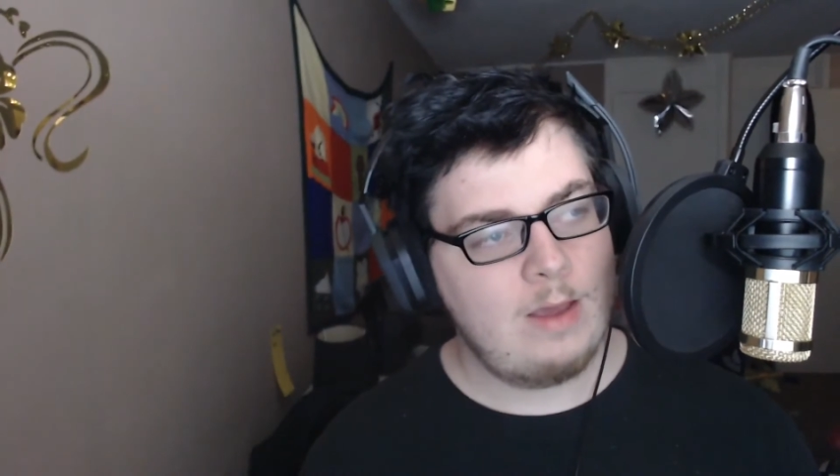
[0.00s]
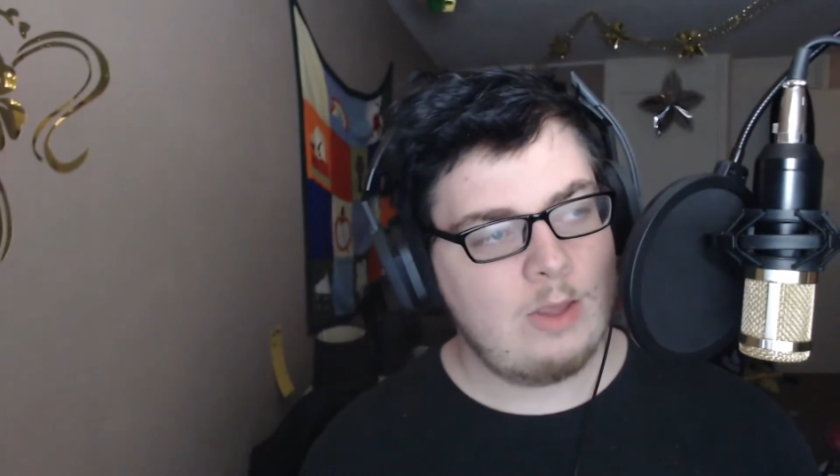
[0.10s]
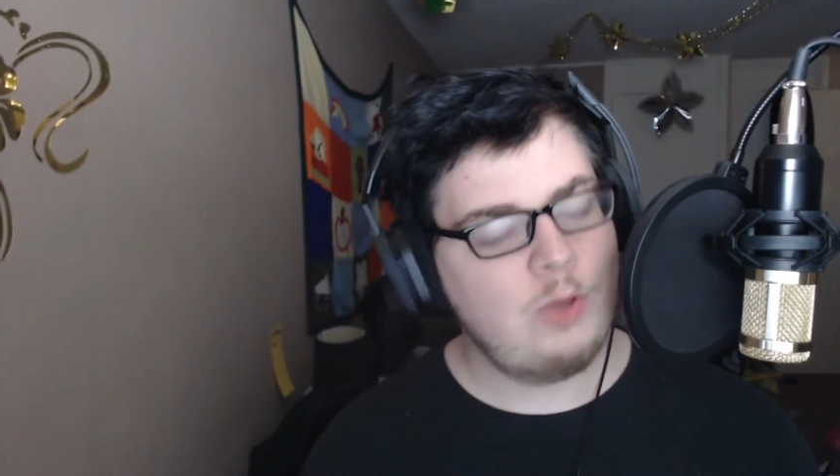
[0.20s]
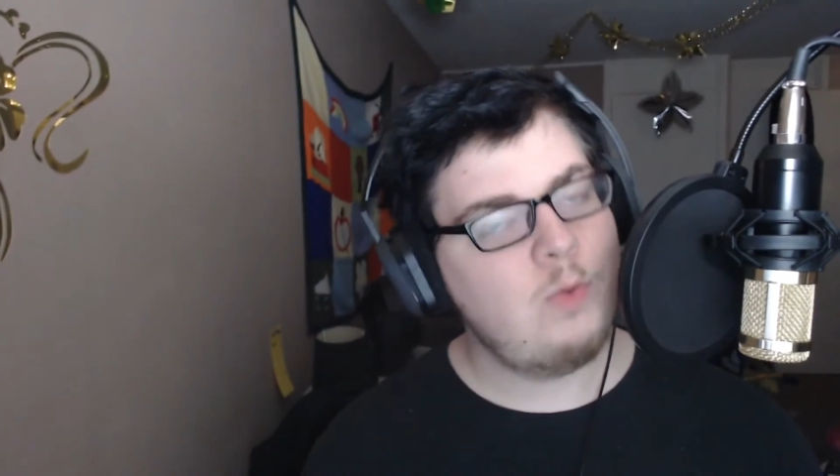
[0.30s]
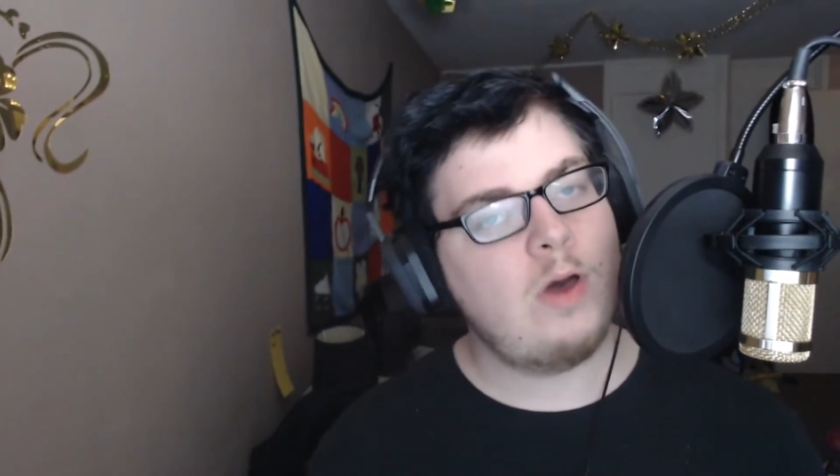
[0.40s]

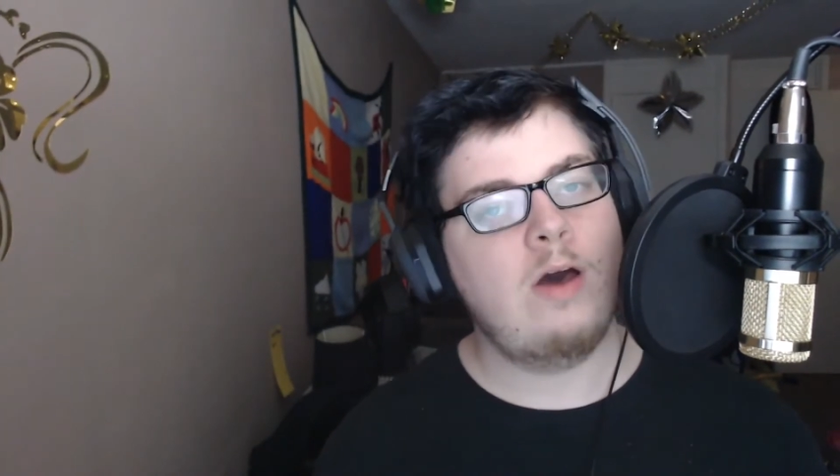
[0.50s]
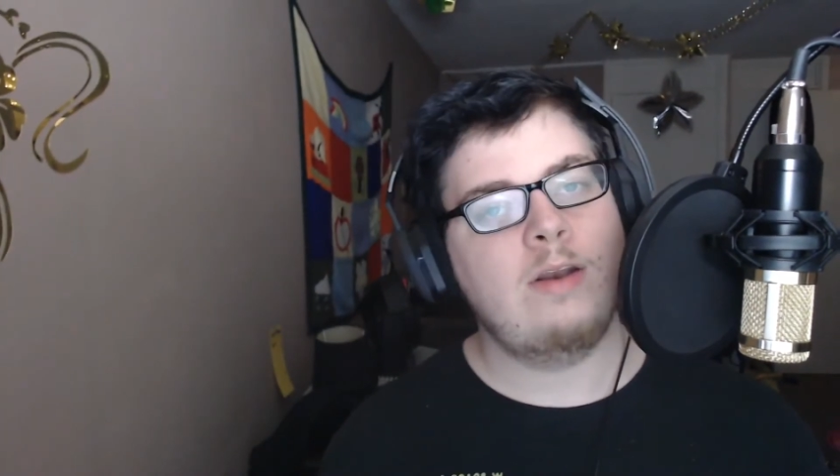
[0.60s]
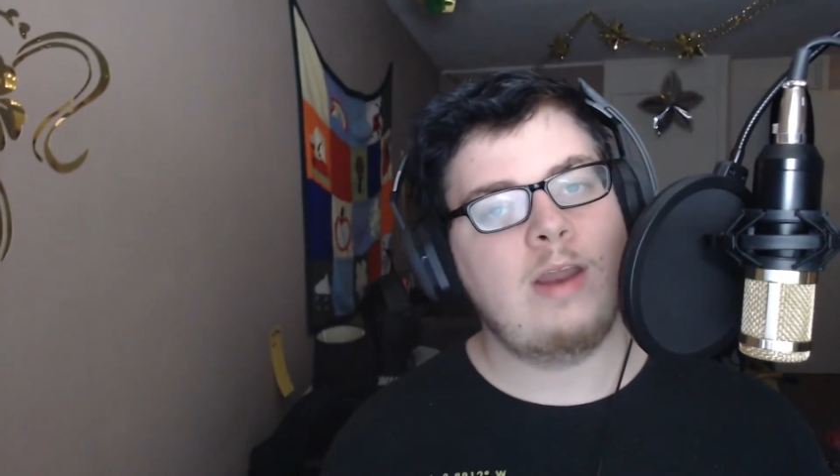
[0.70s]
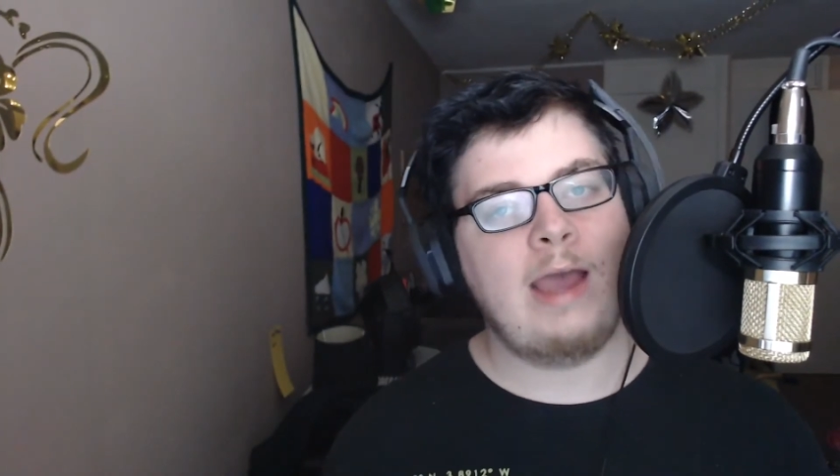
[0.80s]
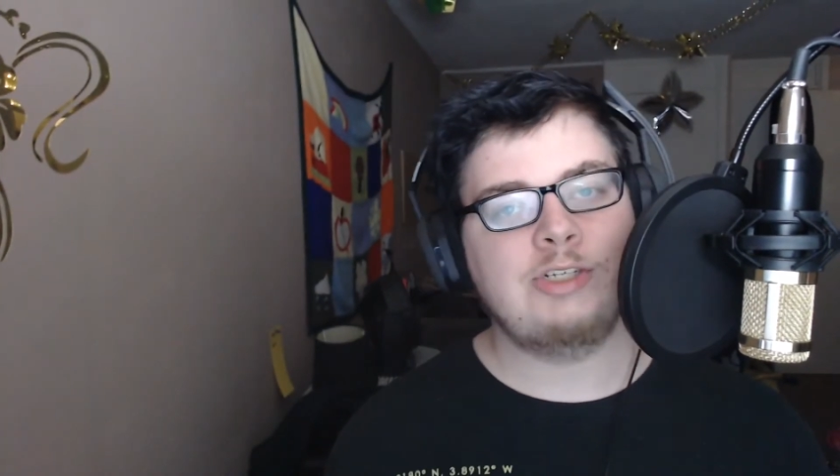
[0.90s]
you
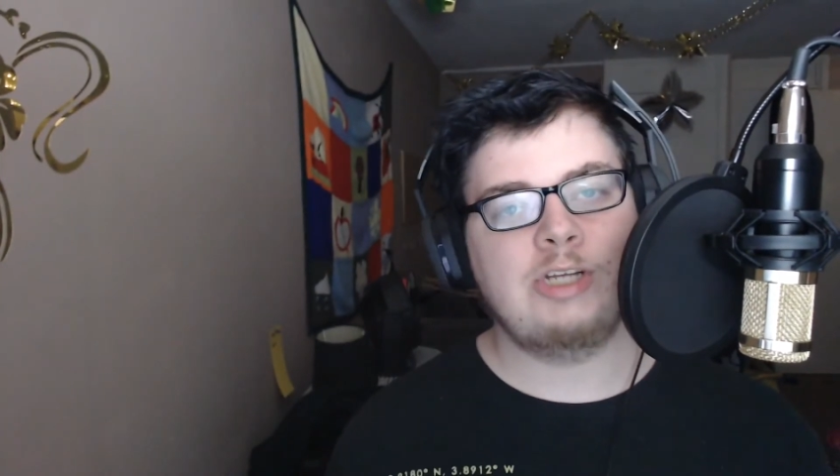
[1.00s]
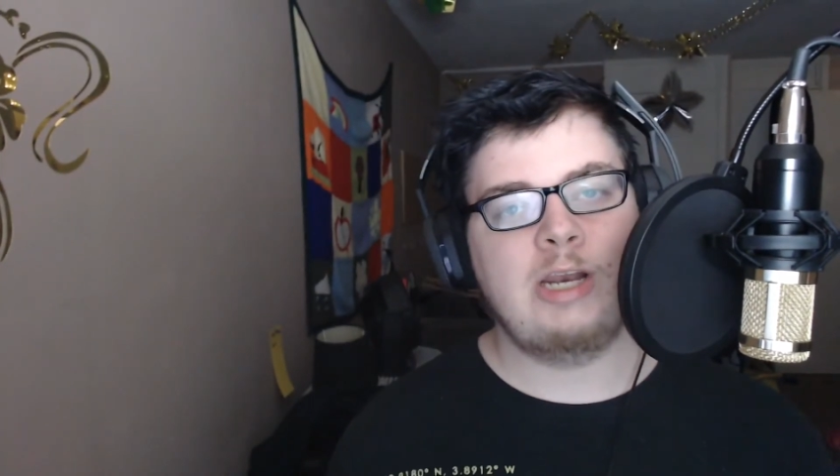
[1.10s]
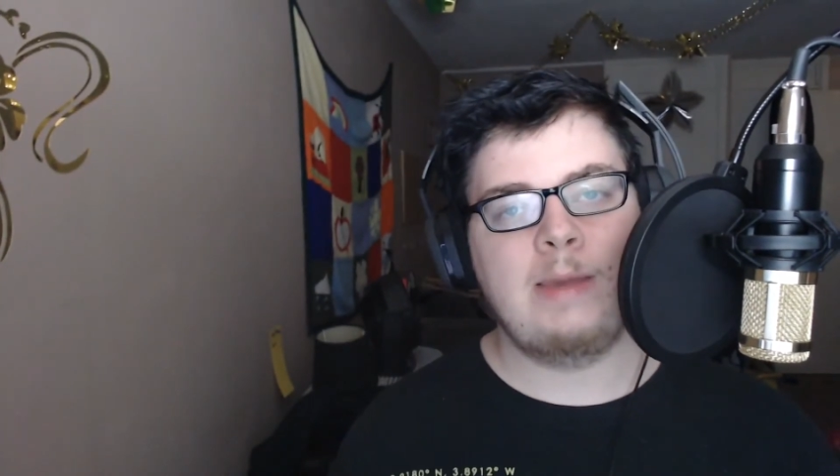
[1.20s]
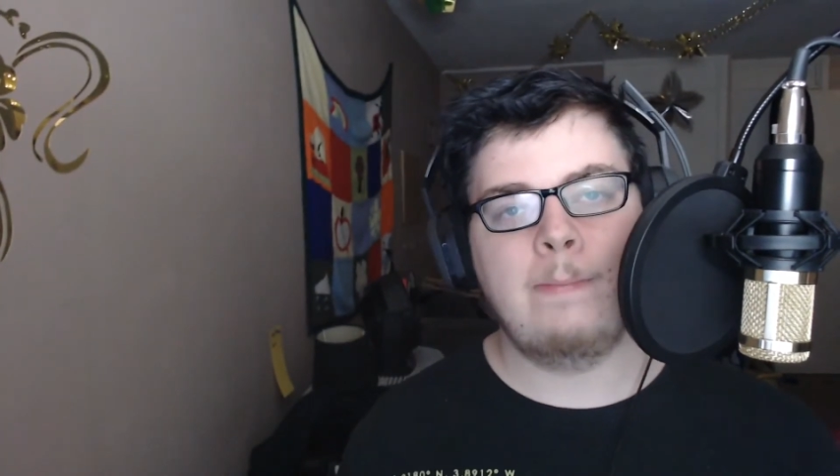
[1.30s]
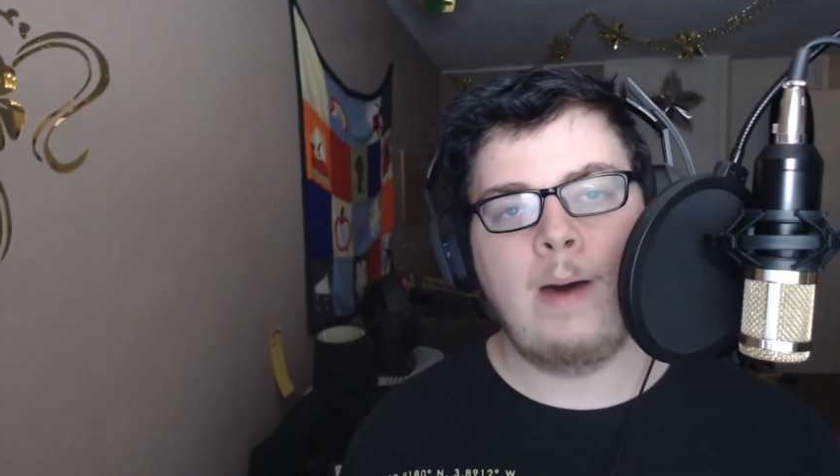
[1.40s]
can't
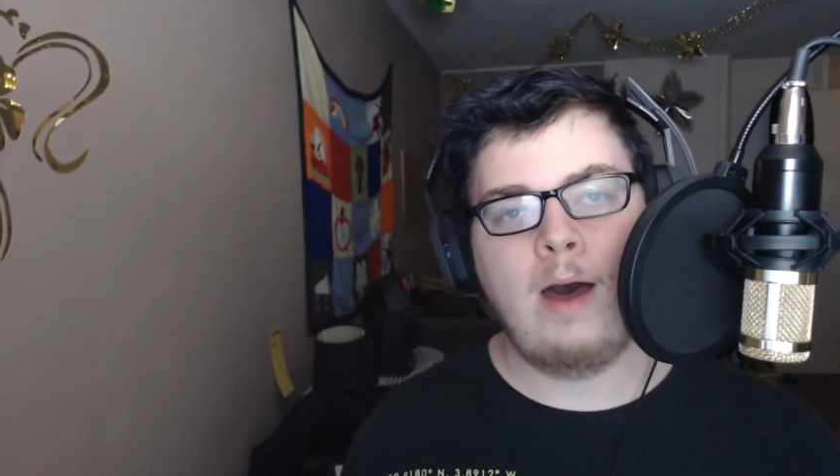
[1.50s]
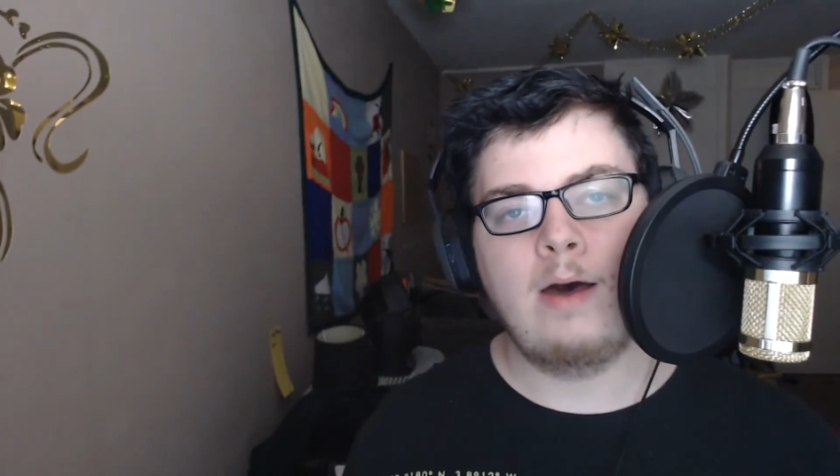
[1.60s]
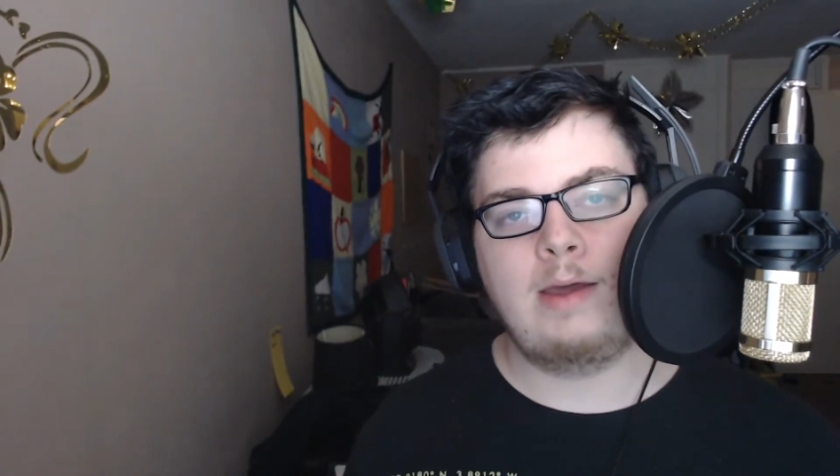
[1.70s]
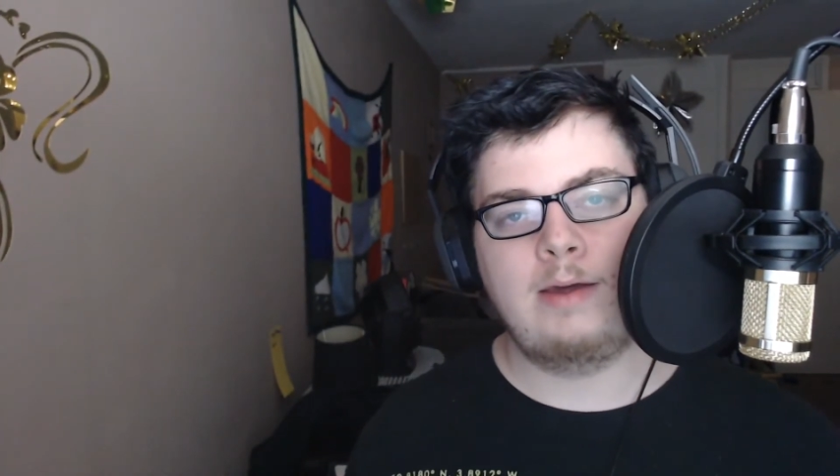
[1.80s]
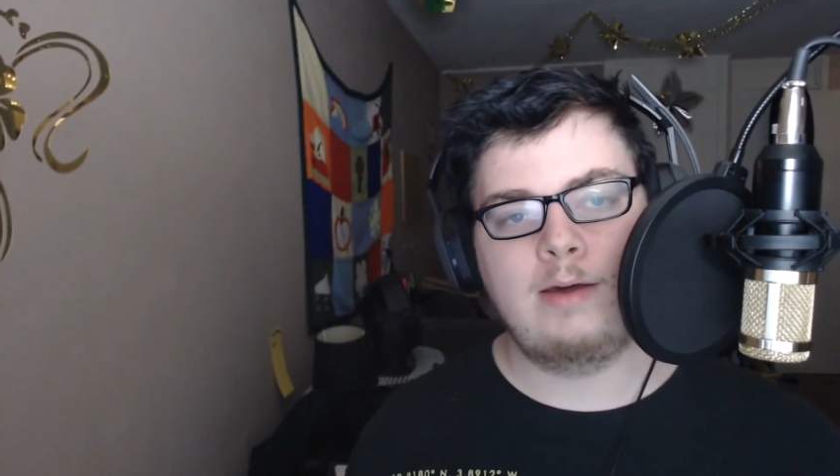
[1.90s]
actually
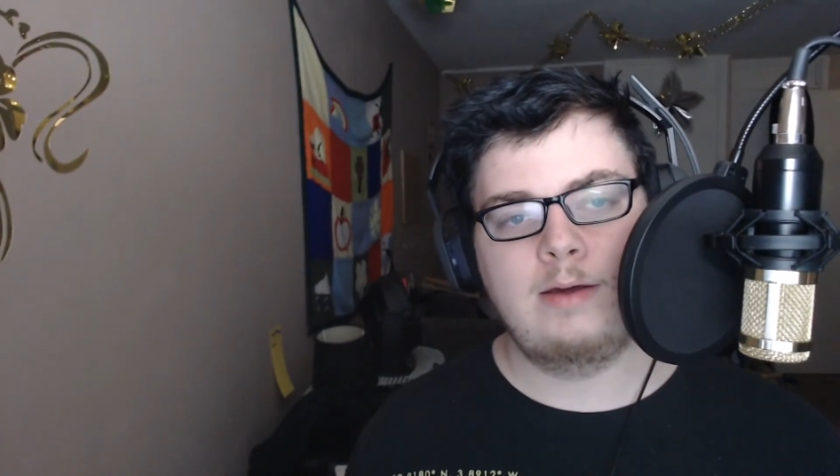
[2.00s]
buy